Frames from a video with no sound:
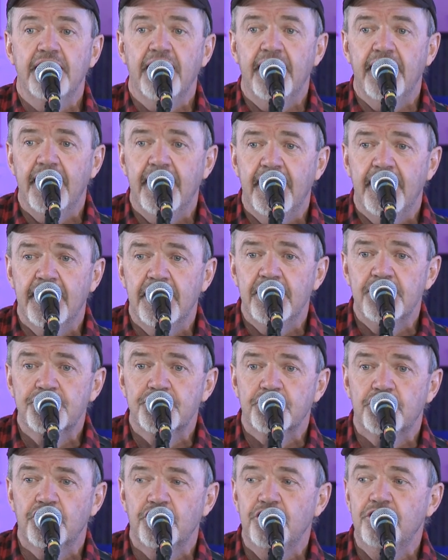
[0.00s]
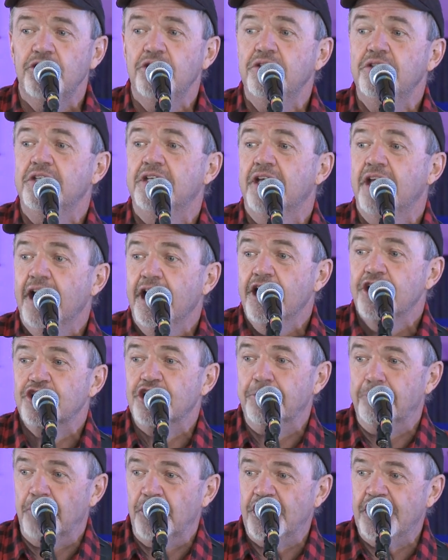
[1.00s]
hey, it's good.
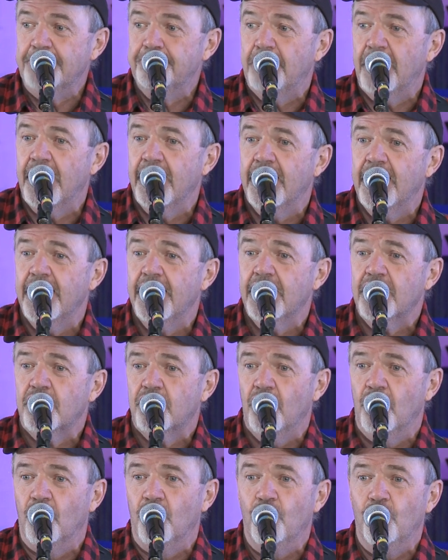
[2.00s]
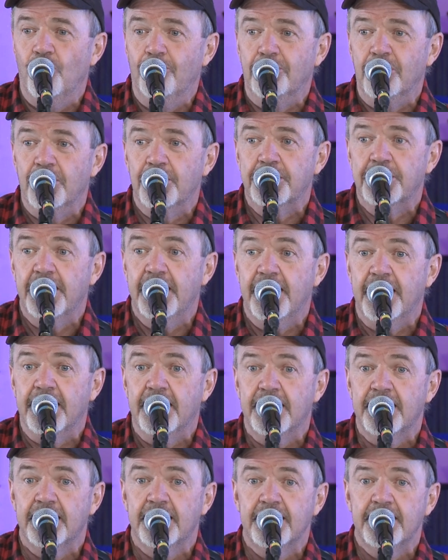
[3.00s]
Be back home
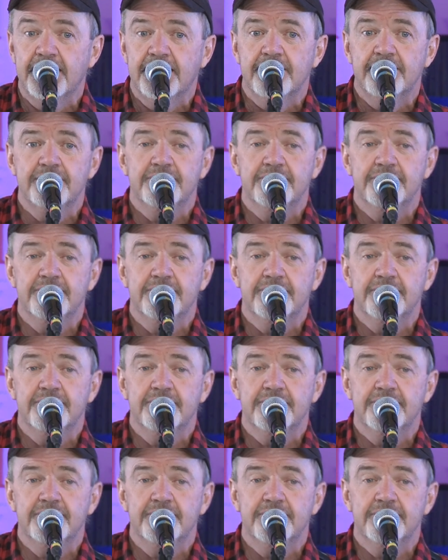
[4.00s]
again.